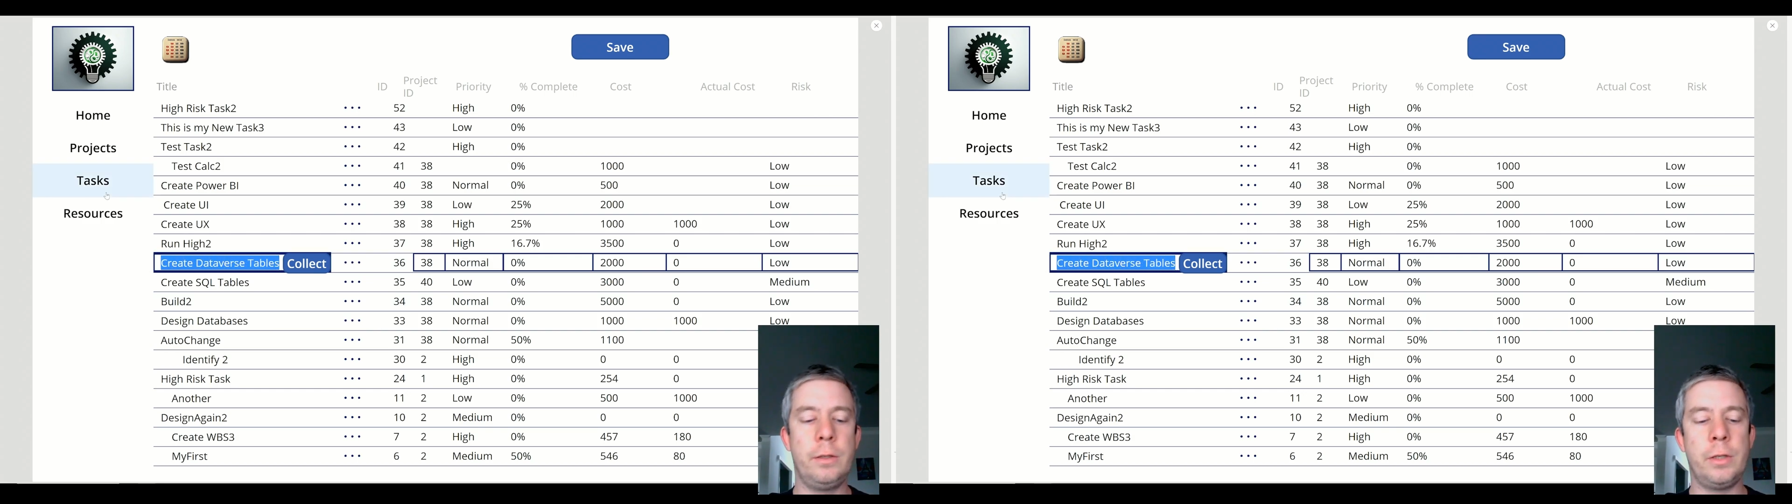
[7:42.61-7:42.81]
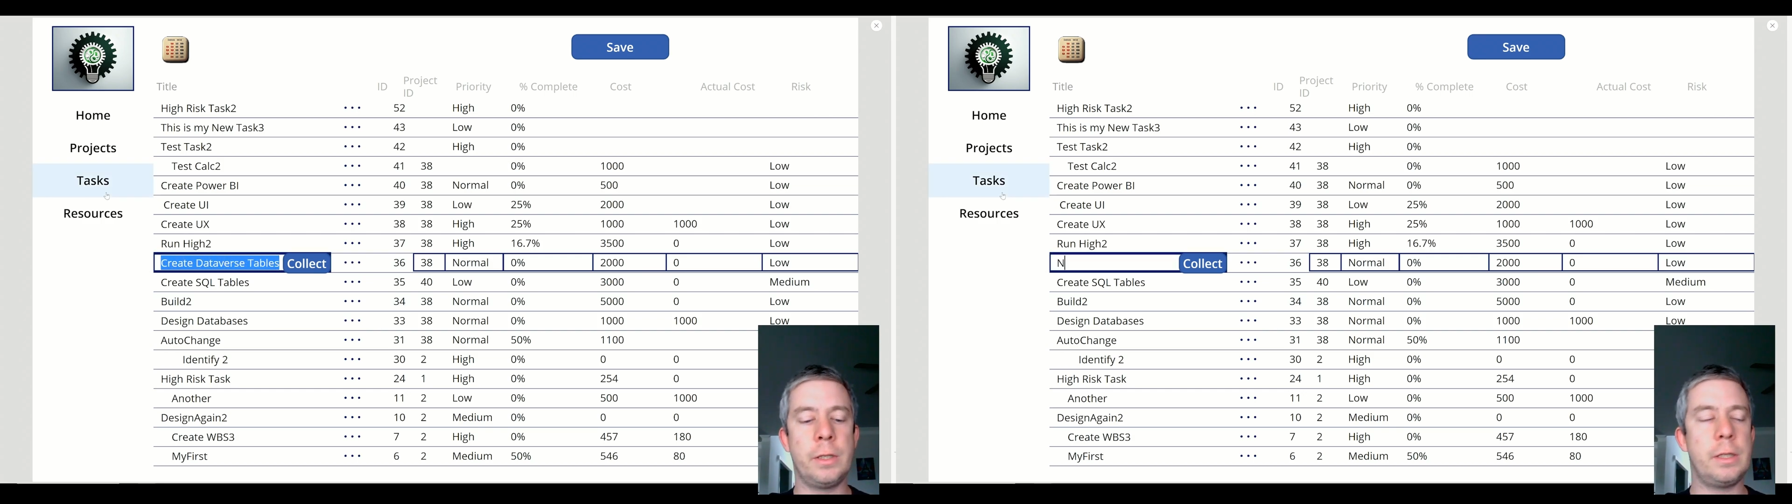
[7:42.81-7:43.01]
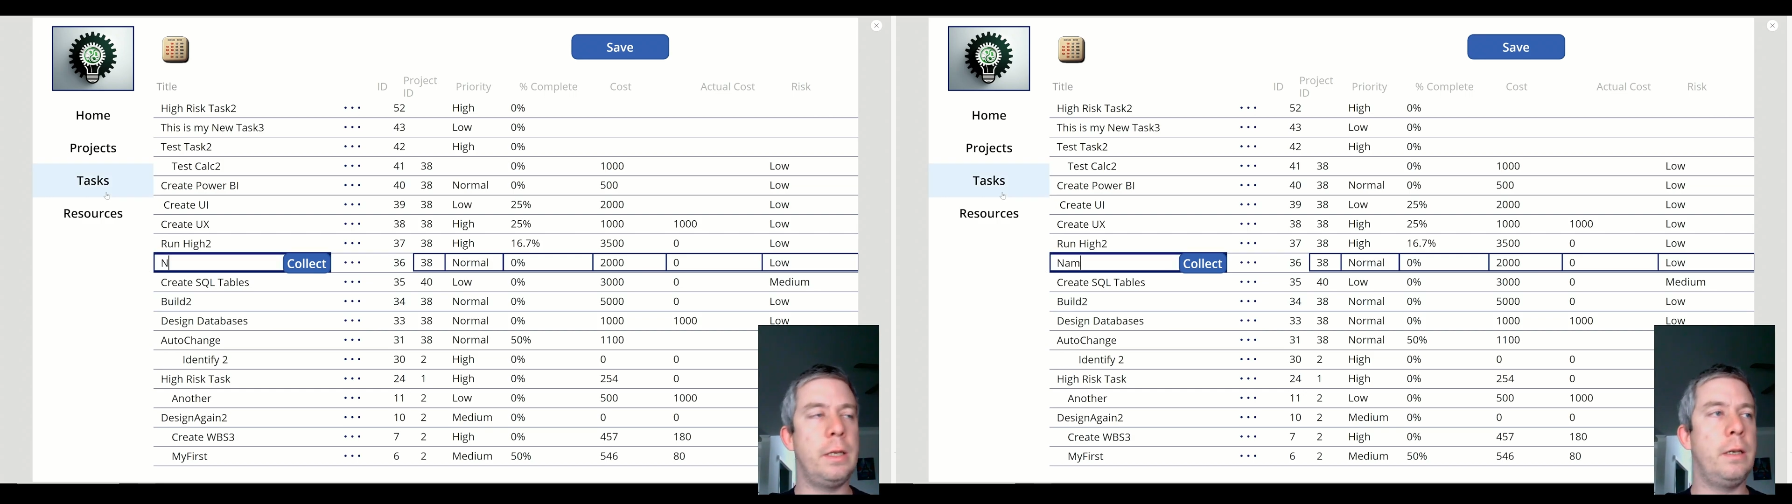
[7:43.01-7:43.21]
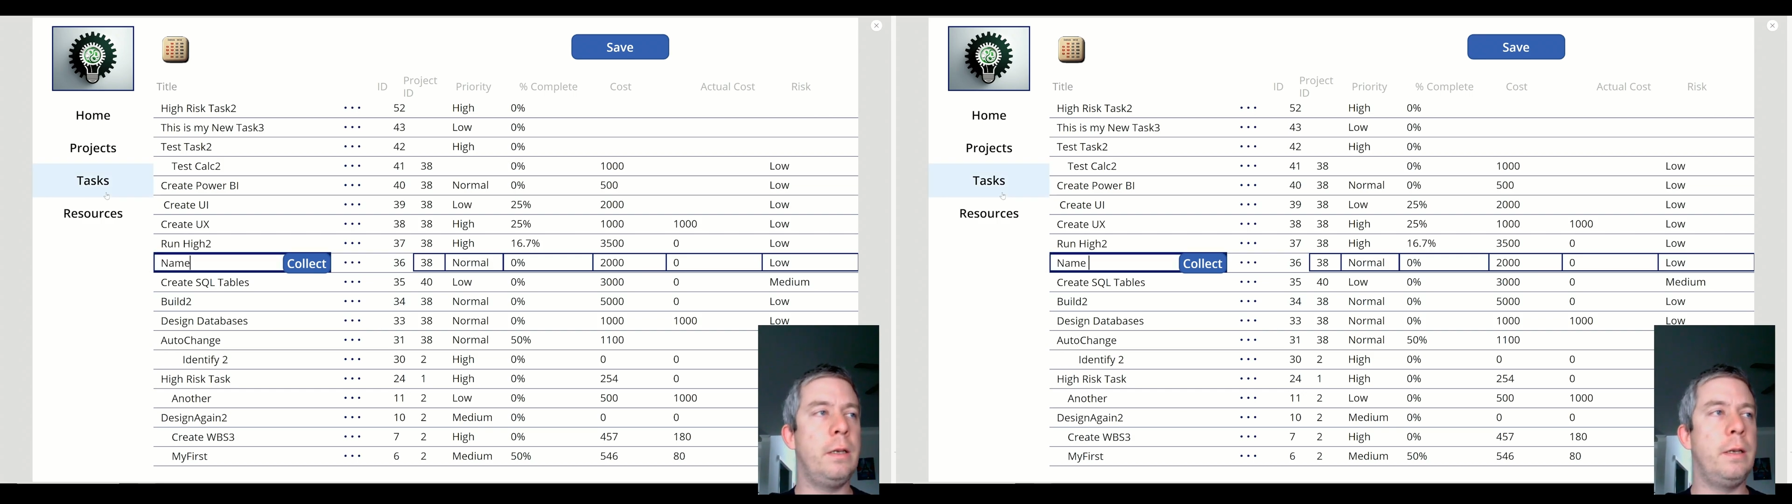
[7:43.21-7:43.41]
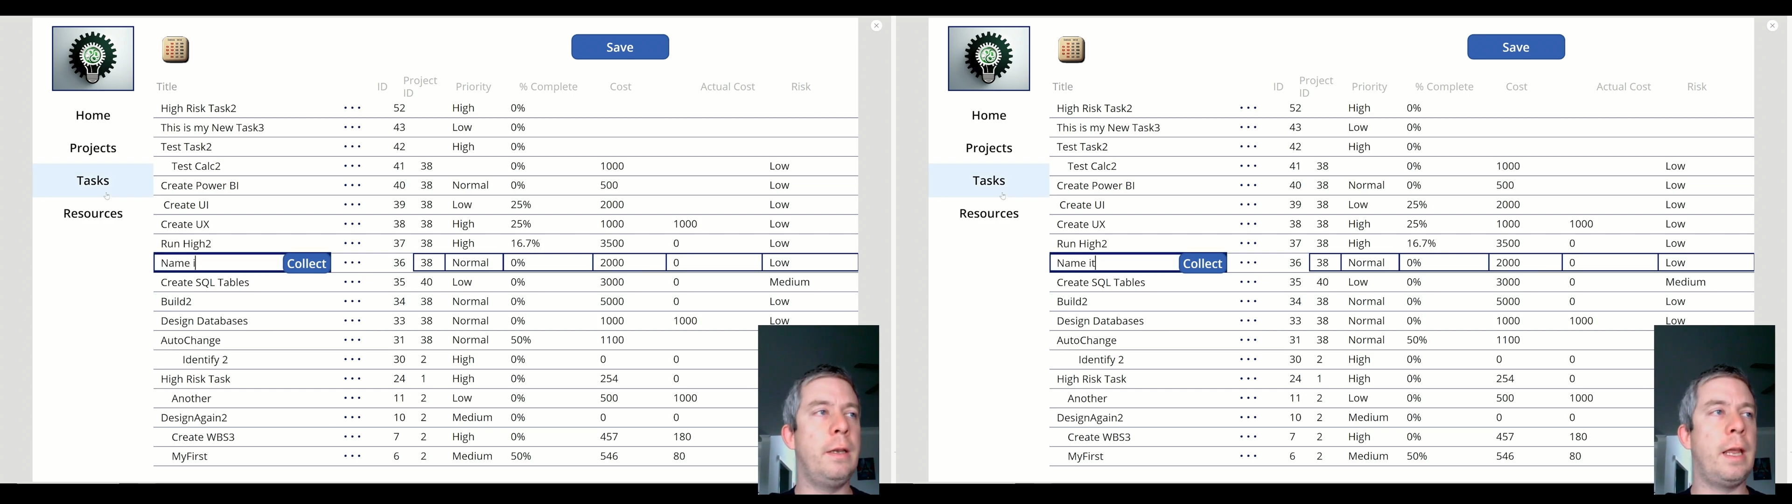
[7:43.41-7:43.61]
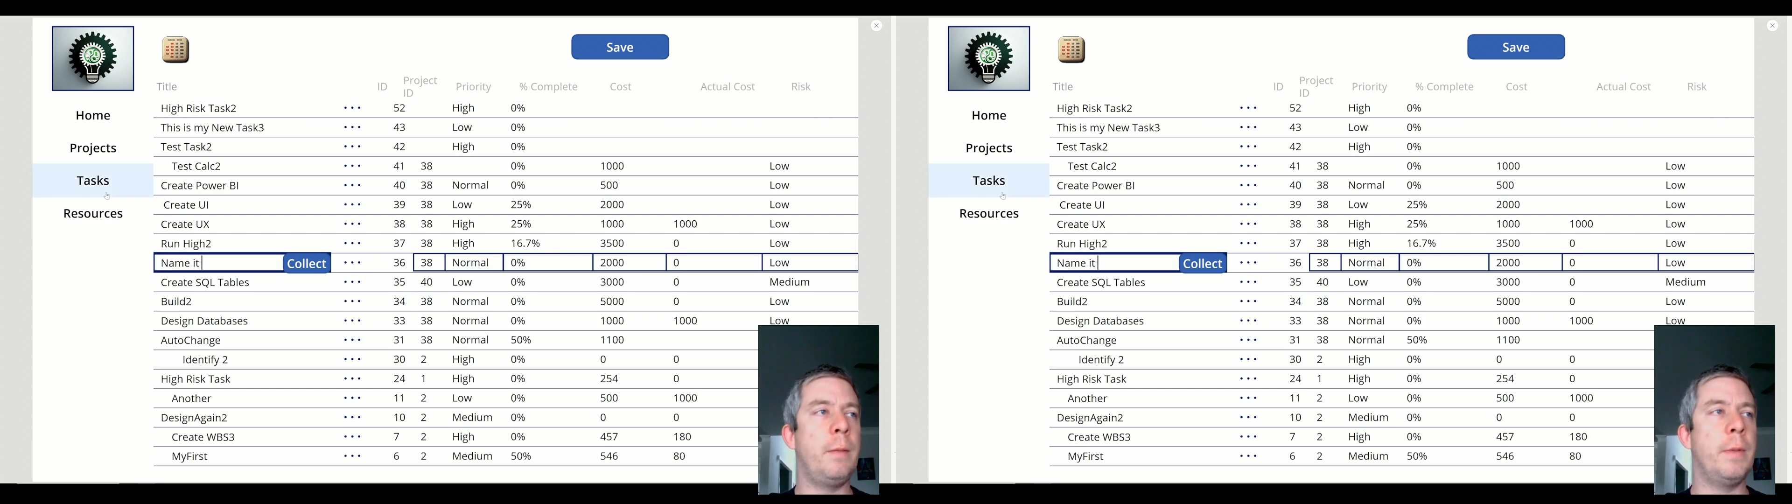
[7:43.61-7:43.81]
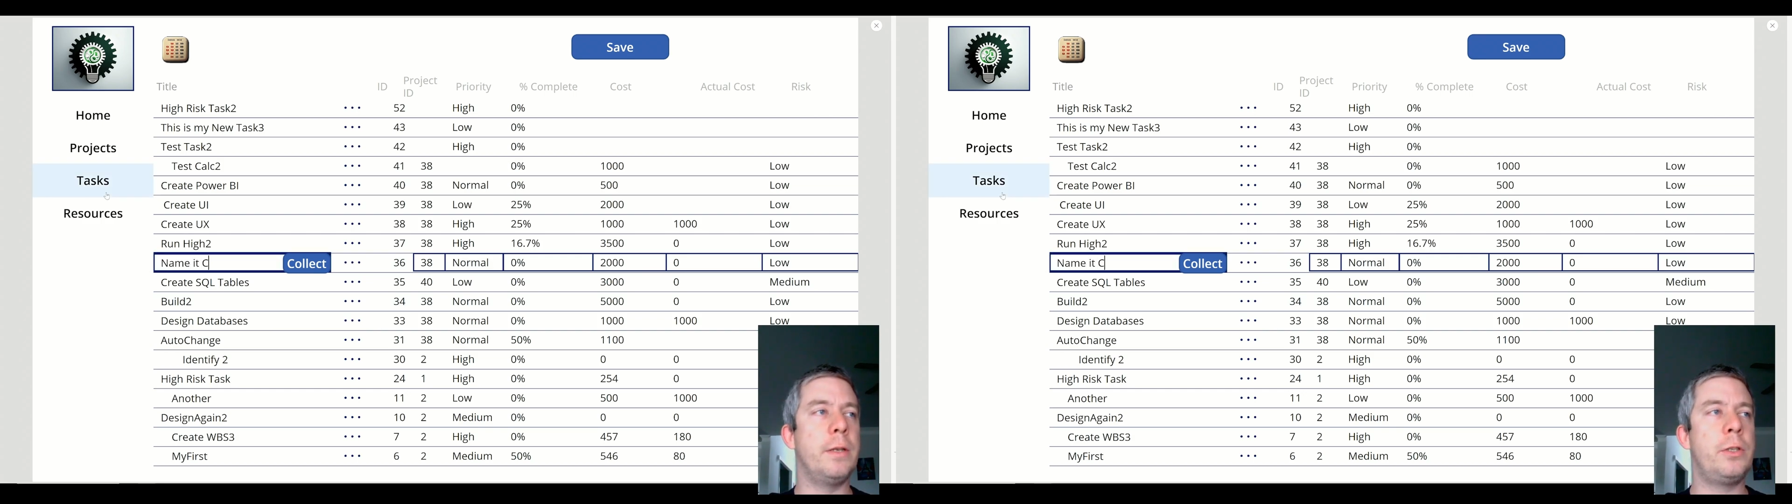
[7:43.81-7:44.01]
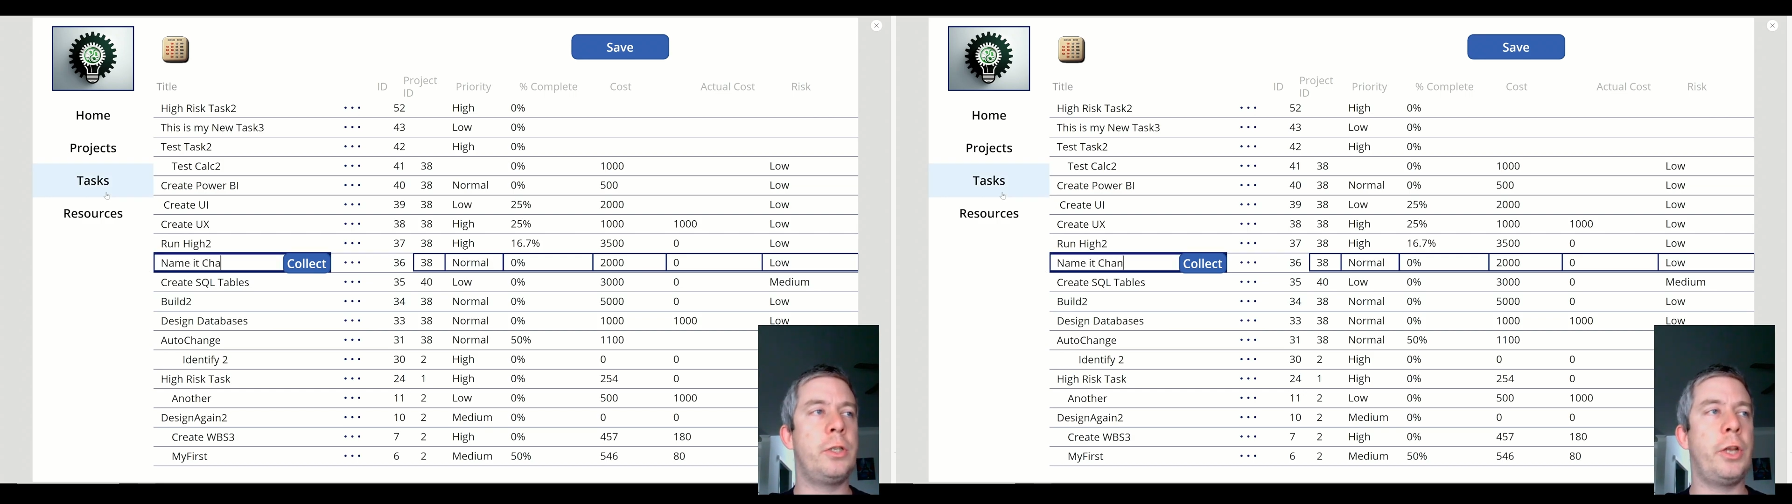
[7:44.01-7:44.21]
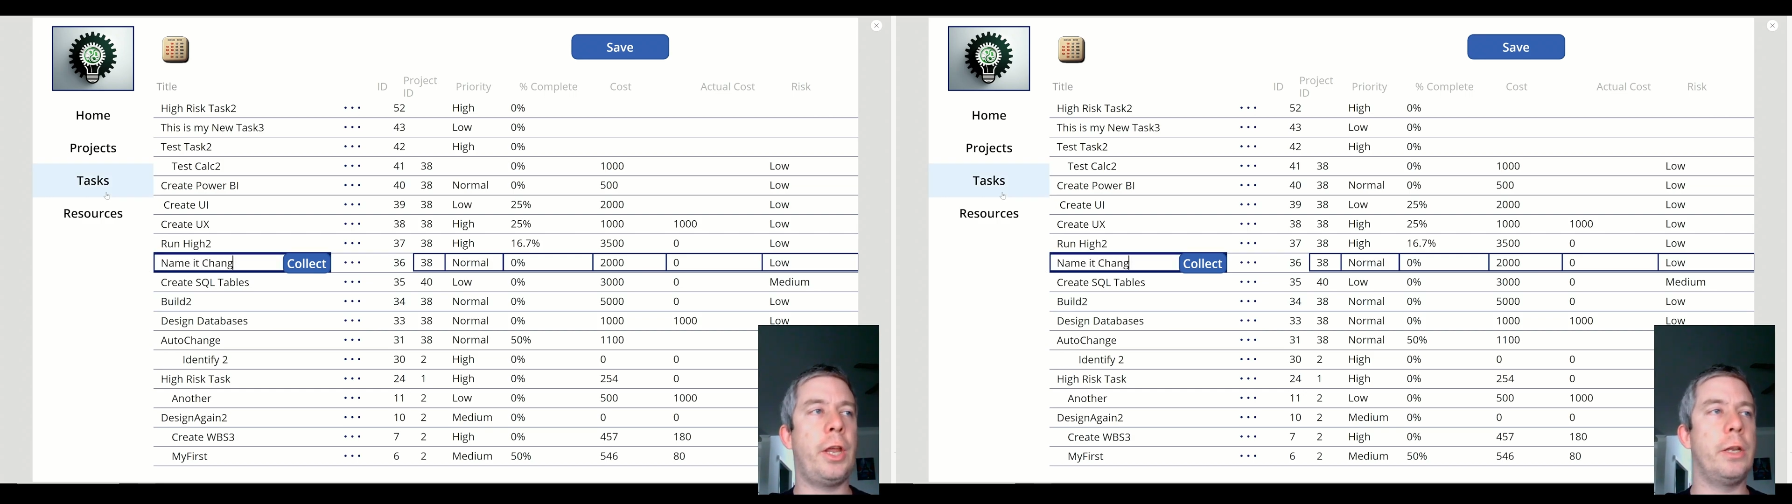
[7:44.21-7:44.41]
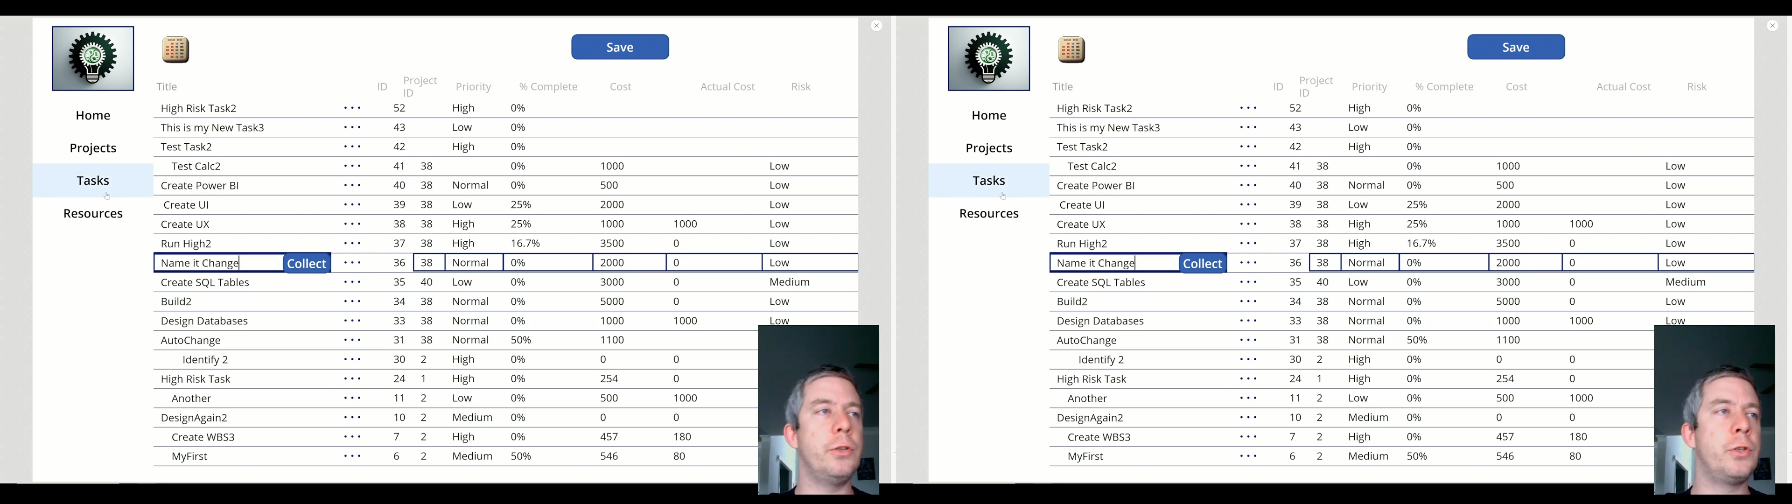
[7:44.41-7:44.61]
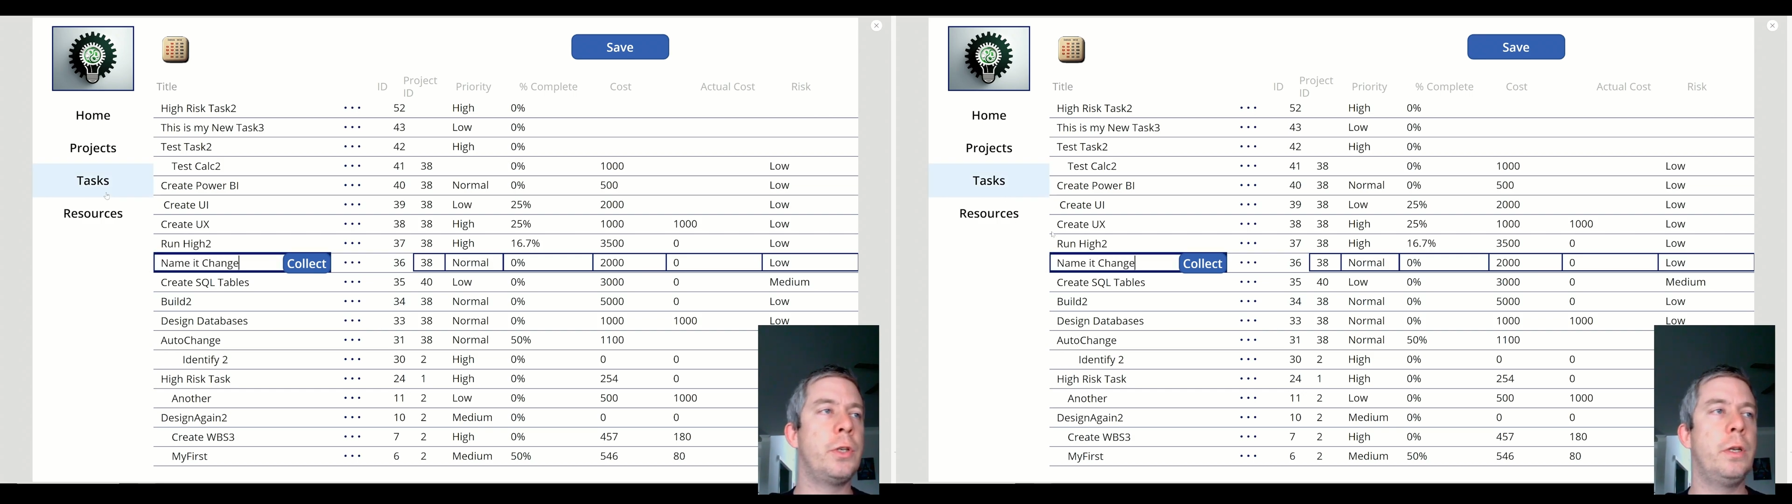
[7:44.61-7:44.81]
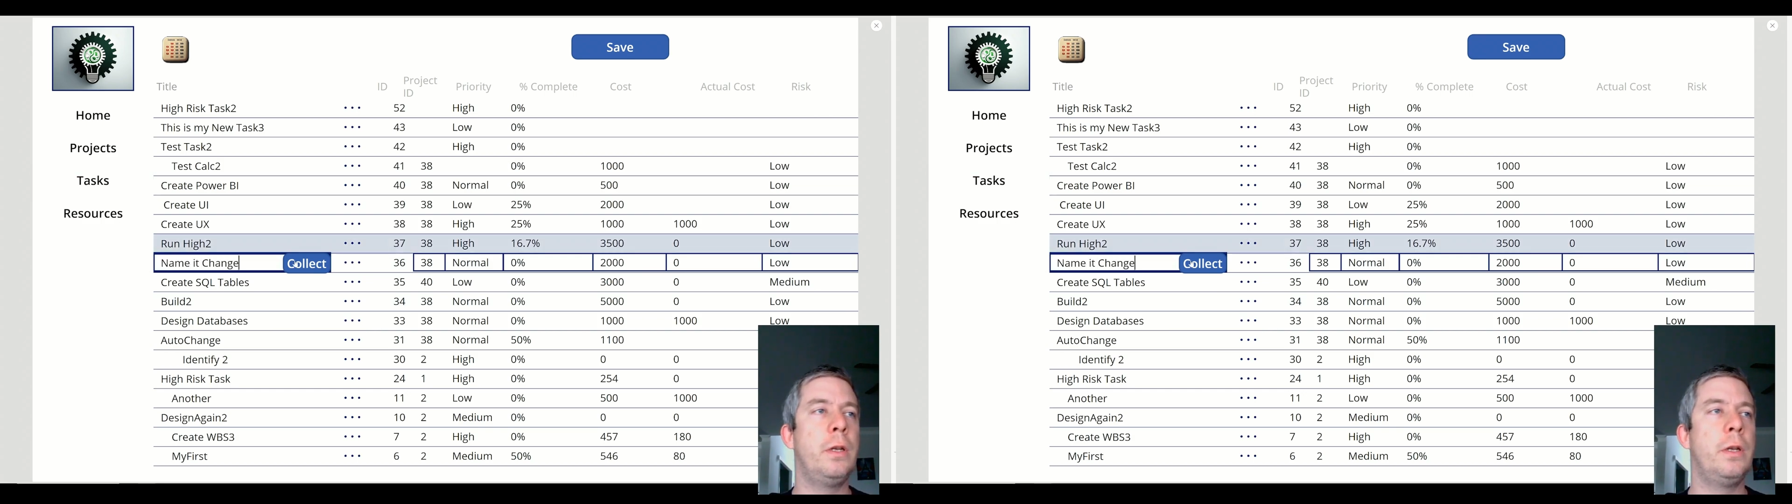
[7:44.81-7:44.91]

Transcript: just name it change.